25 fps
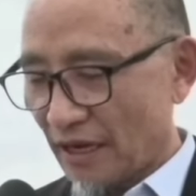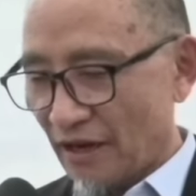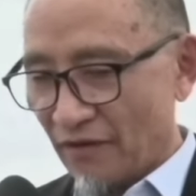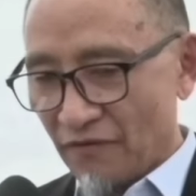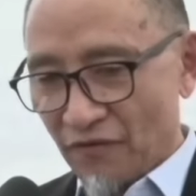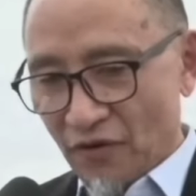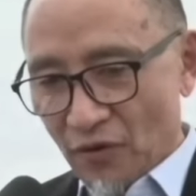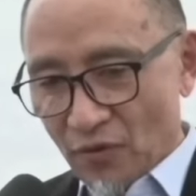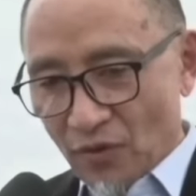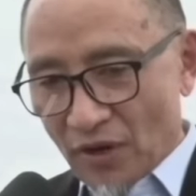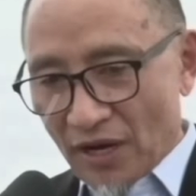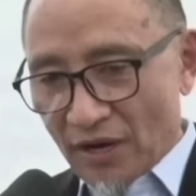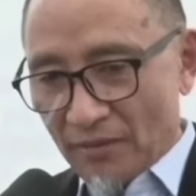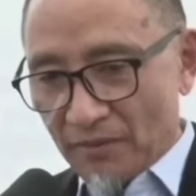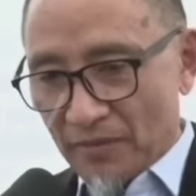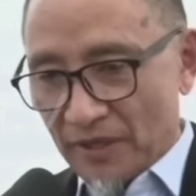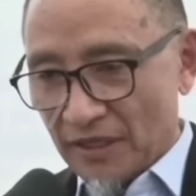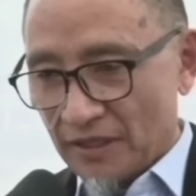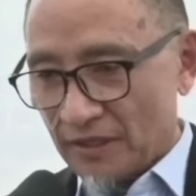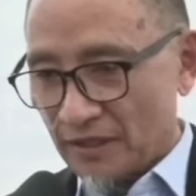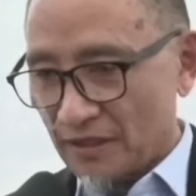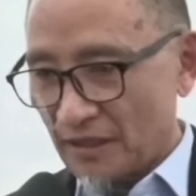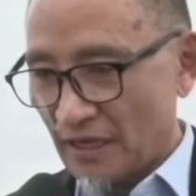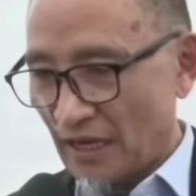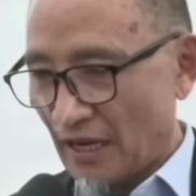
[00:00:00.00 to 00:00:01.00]
everyone
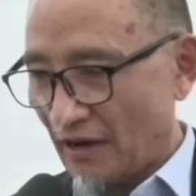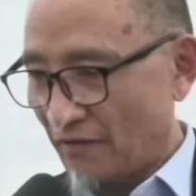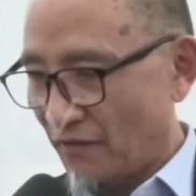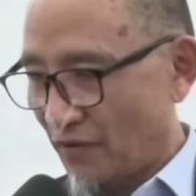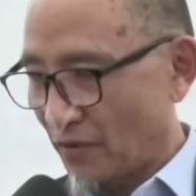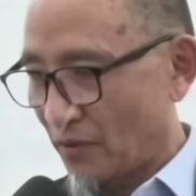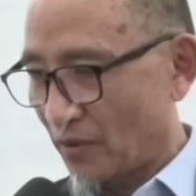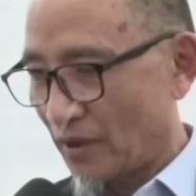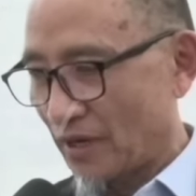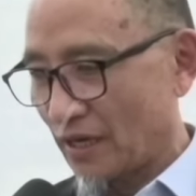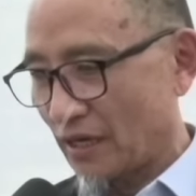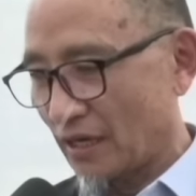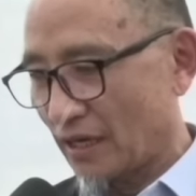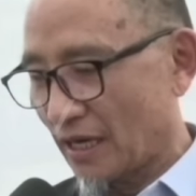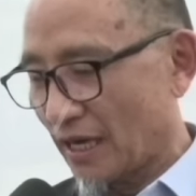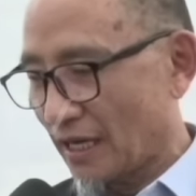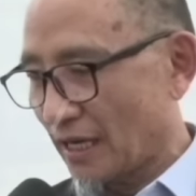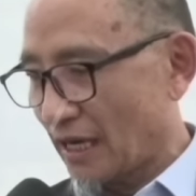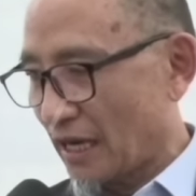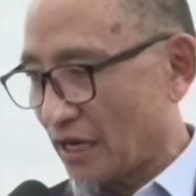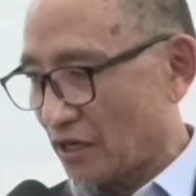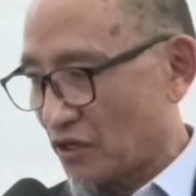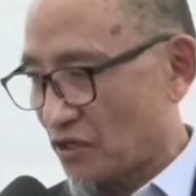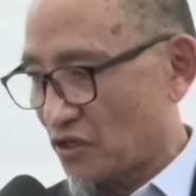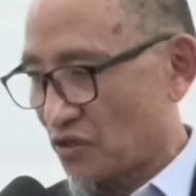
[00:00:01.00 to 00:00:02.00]
means everyone
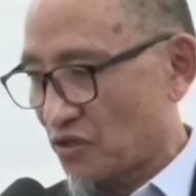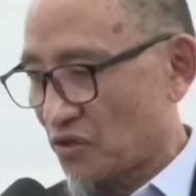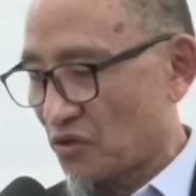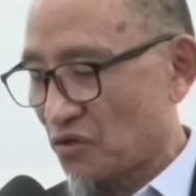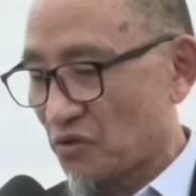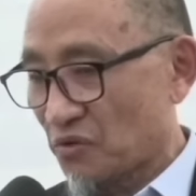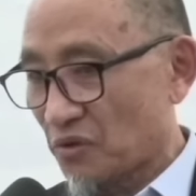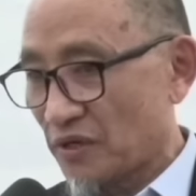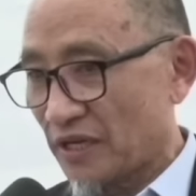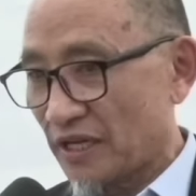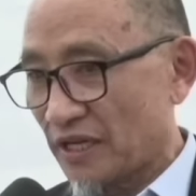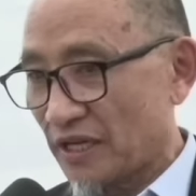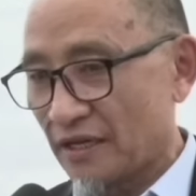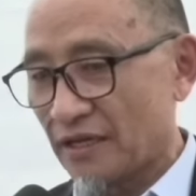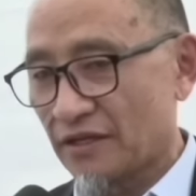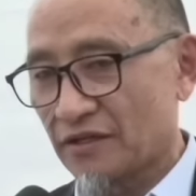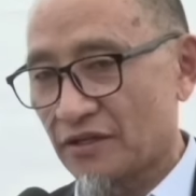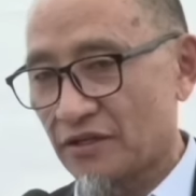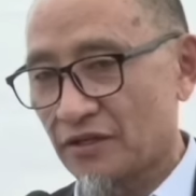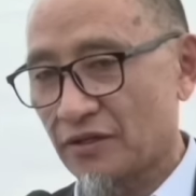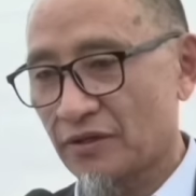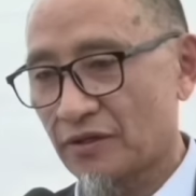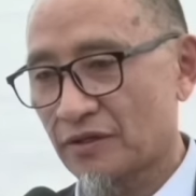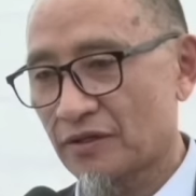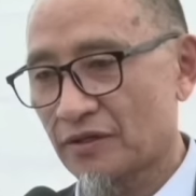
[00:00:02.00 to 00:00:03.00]
not excluding
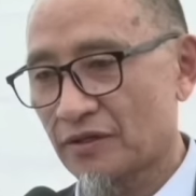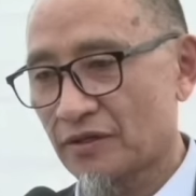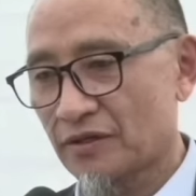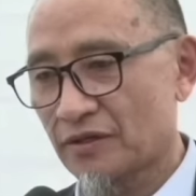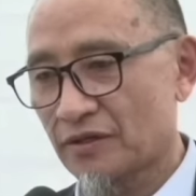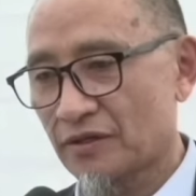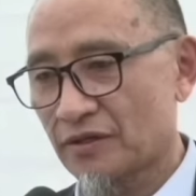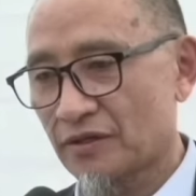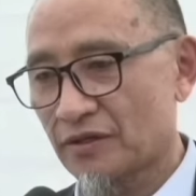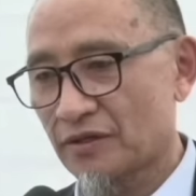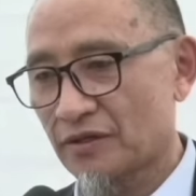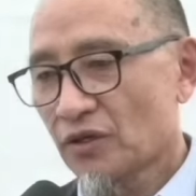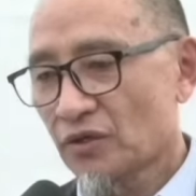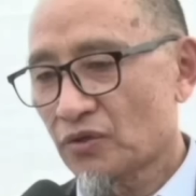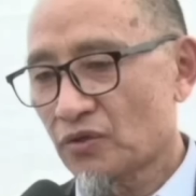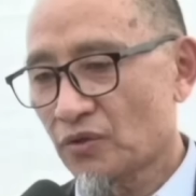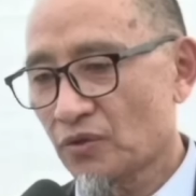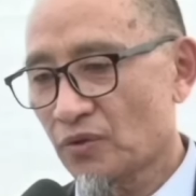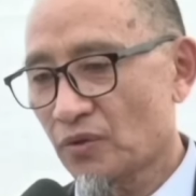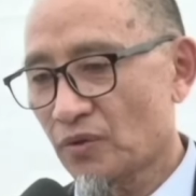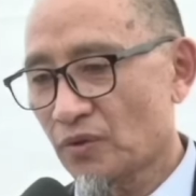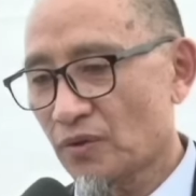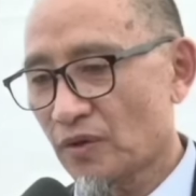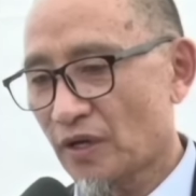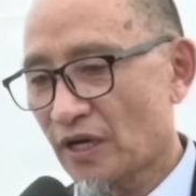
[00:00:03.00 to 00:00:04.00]
the church
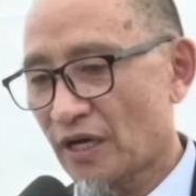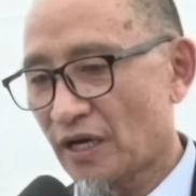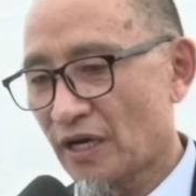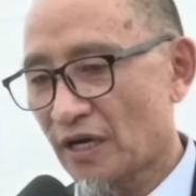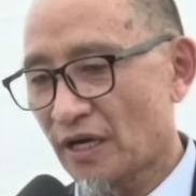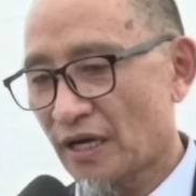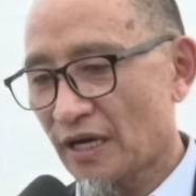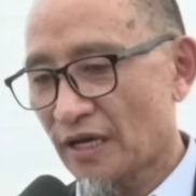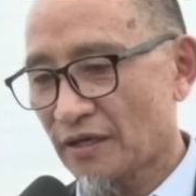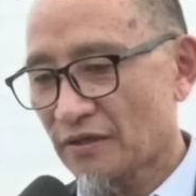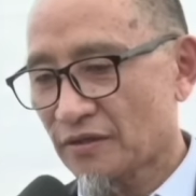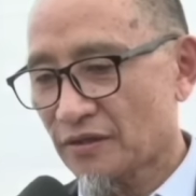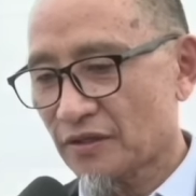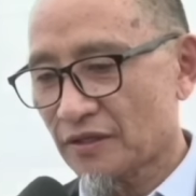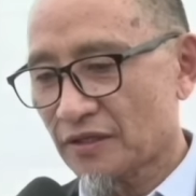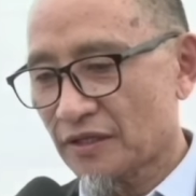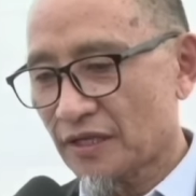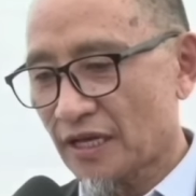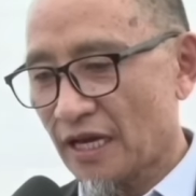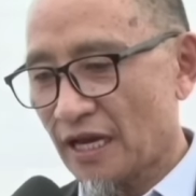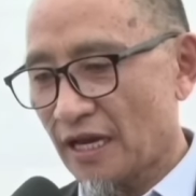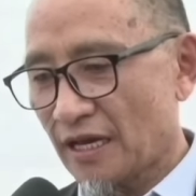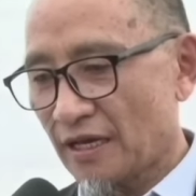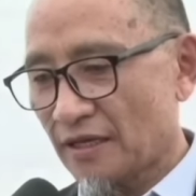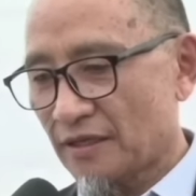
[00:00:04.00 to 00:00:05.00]
to
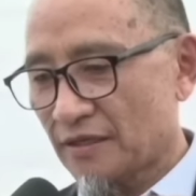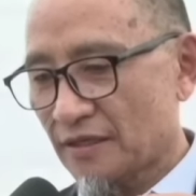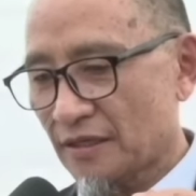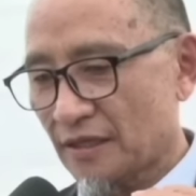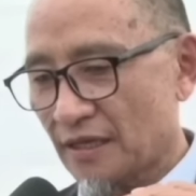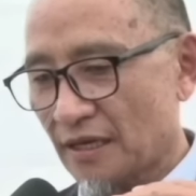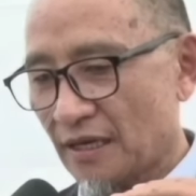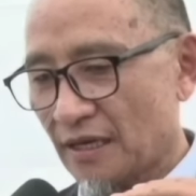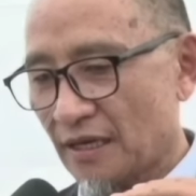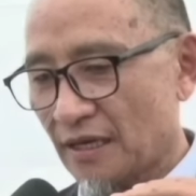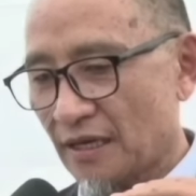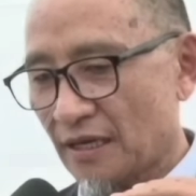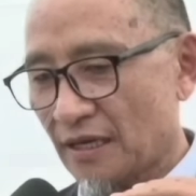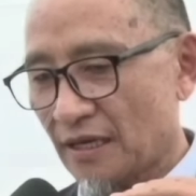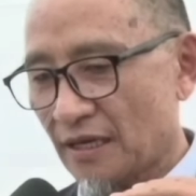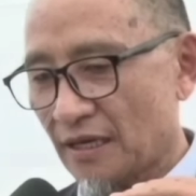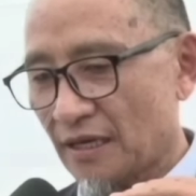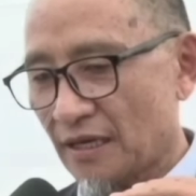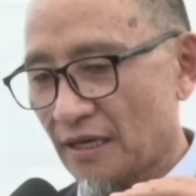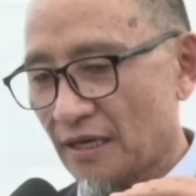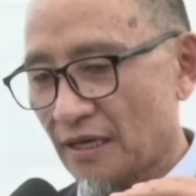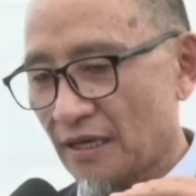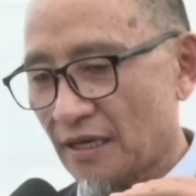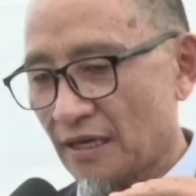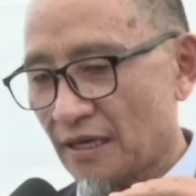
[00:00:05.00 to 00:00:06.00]
exercise a
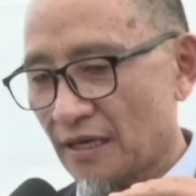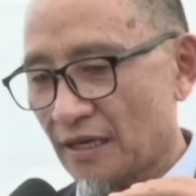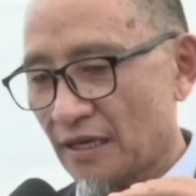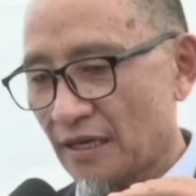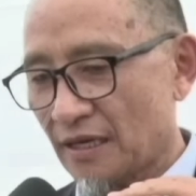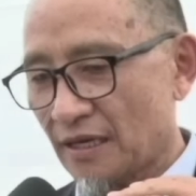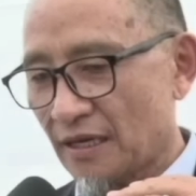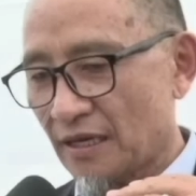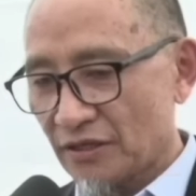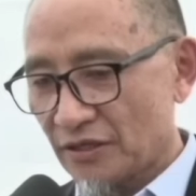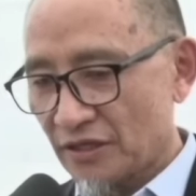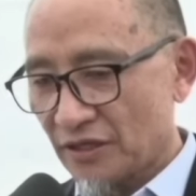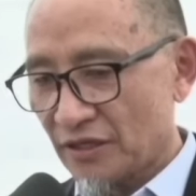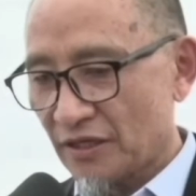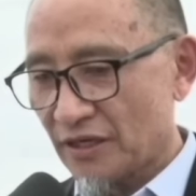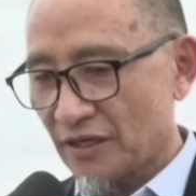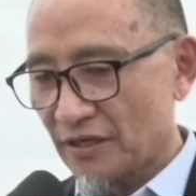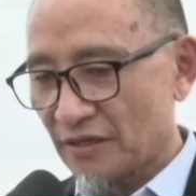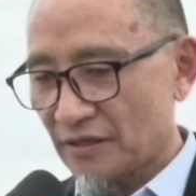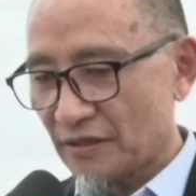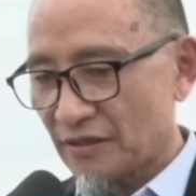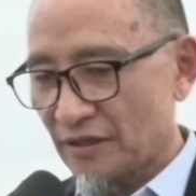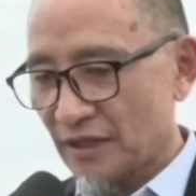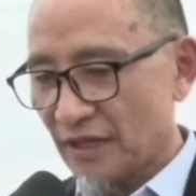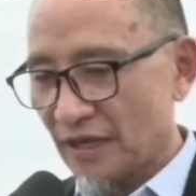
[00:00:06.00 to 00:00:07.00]
clear
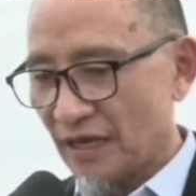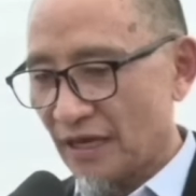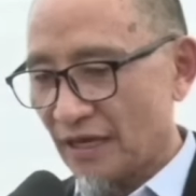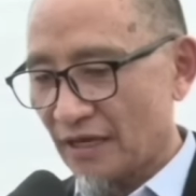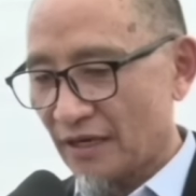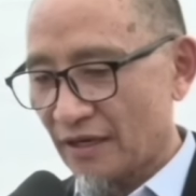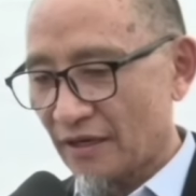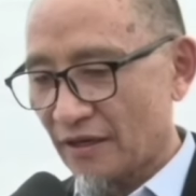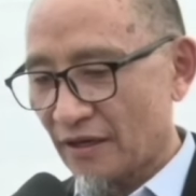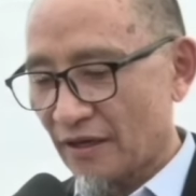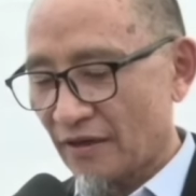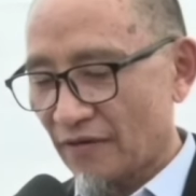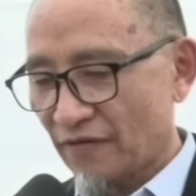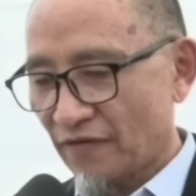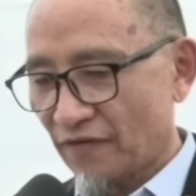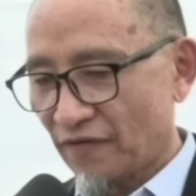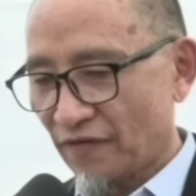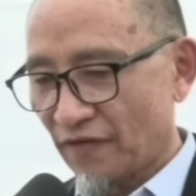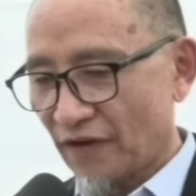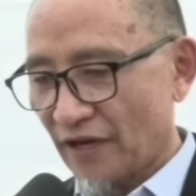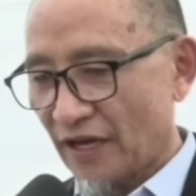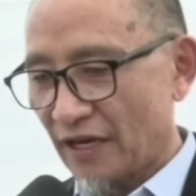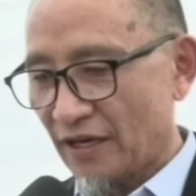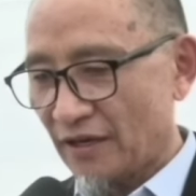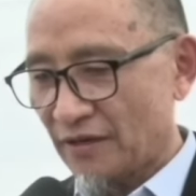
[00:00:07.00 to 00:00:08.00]
conscience and
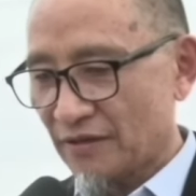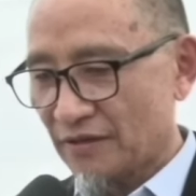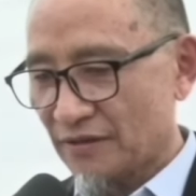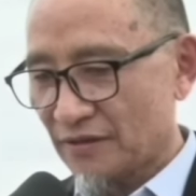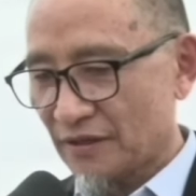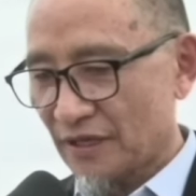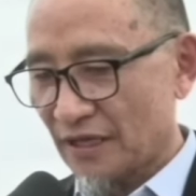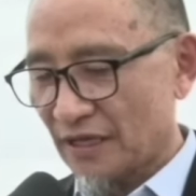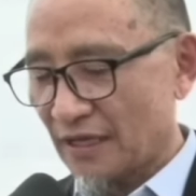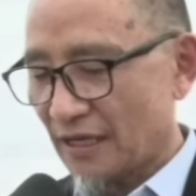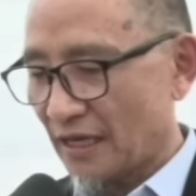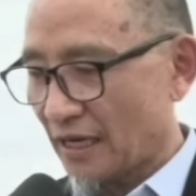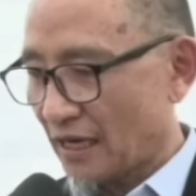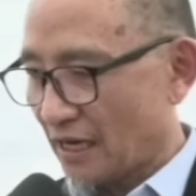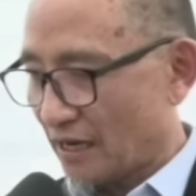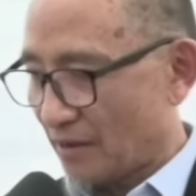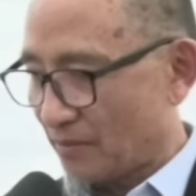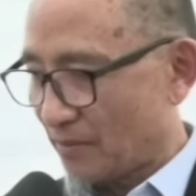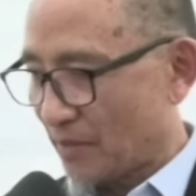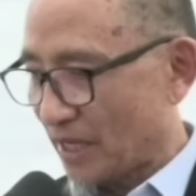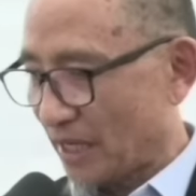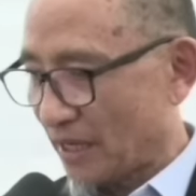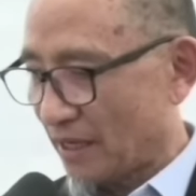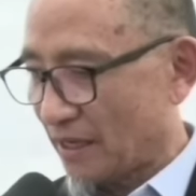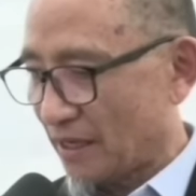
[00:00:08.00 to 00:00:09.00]
face the
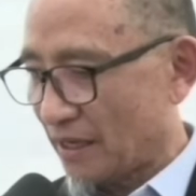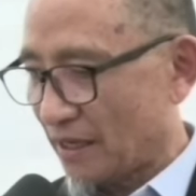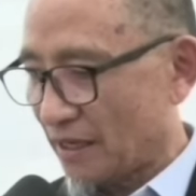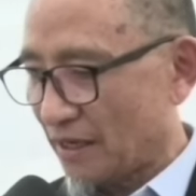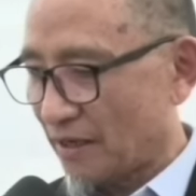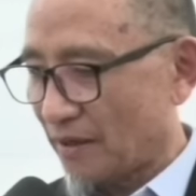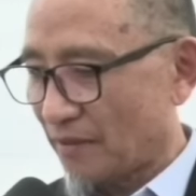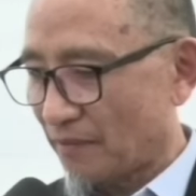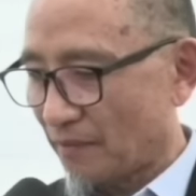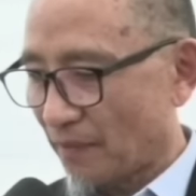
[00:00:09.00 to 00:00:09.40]
coming